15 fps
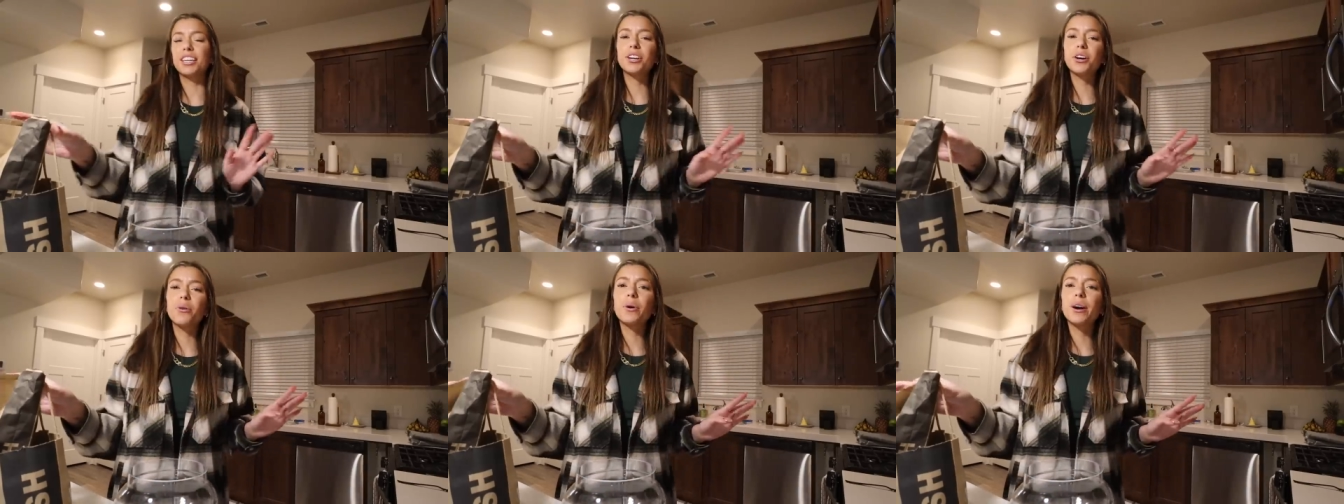
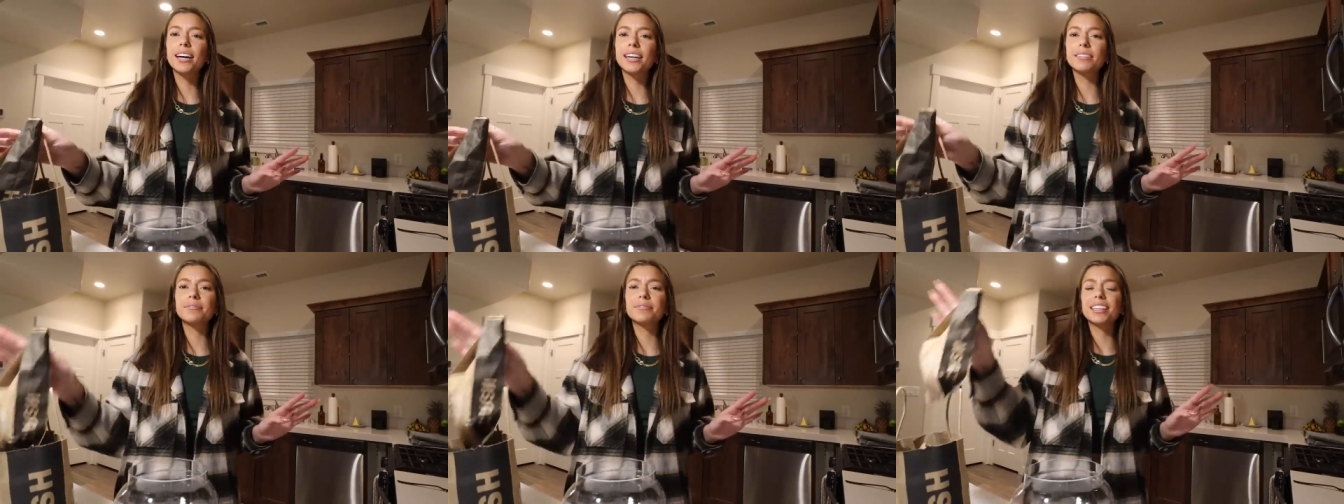you know
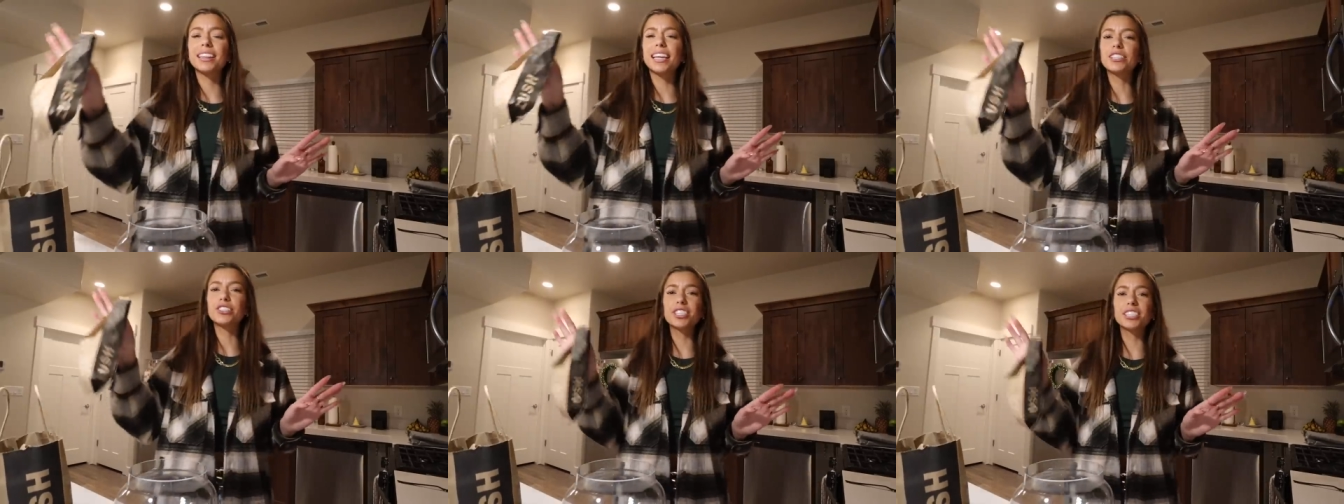what?
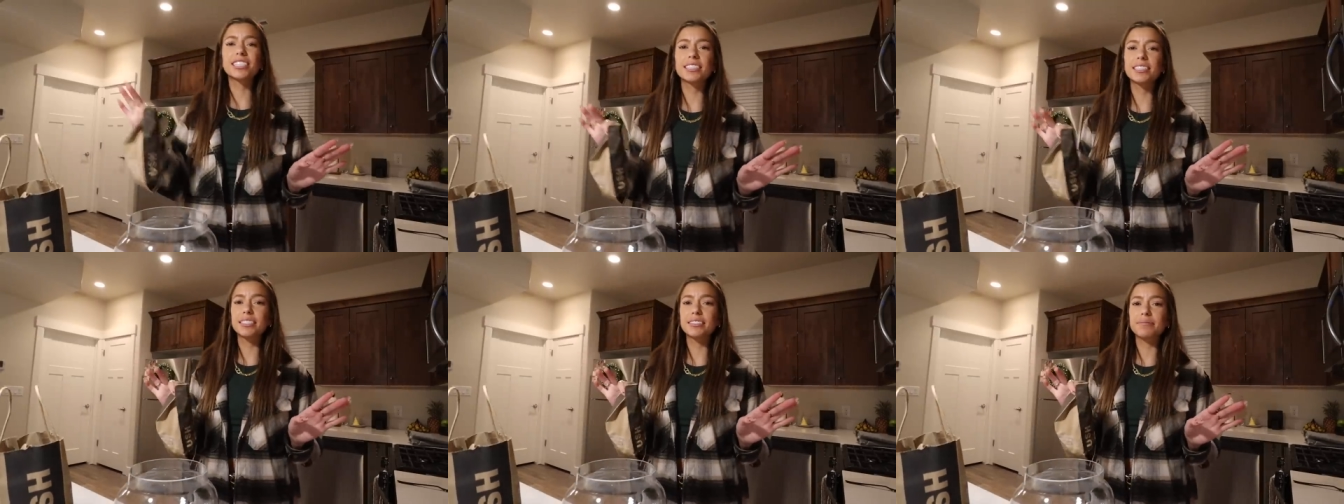Let's
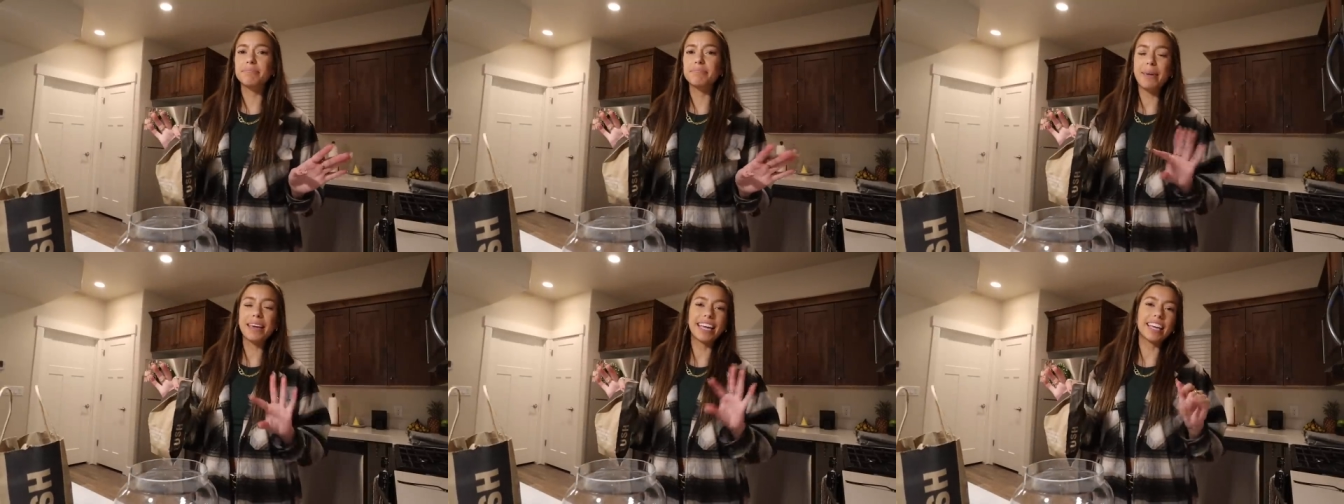just
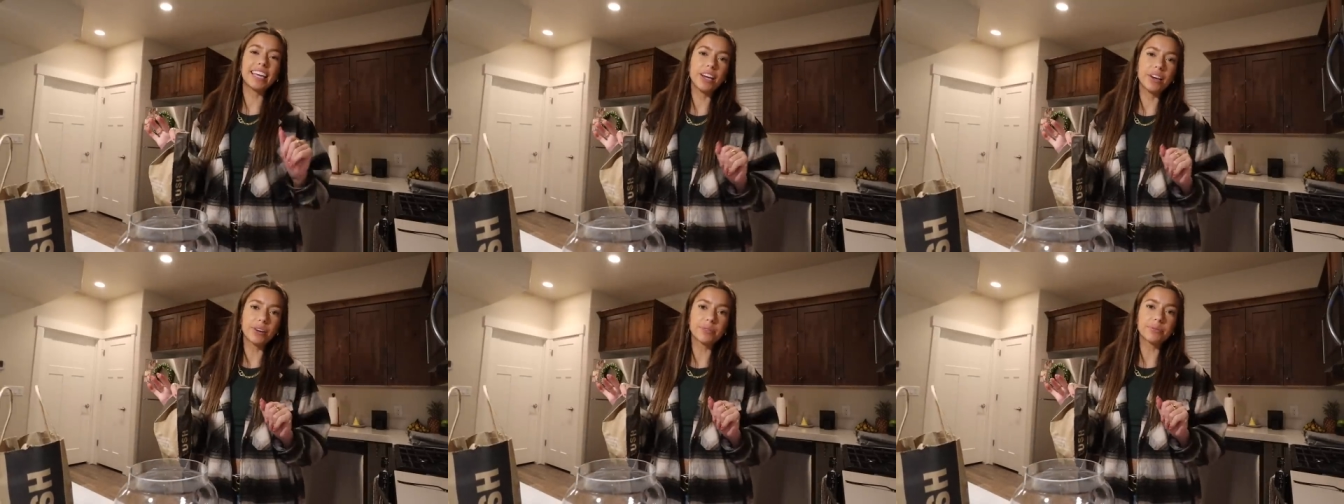make it
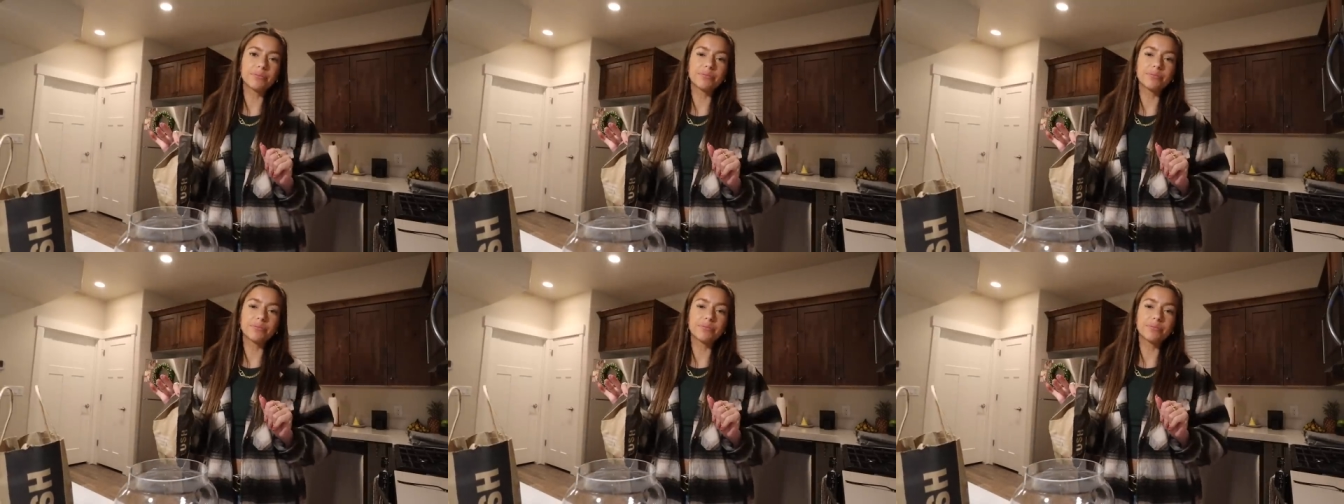cute.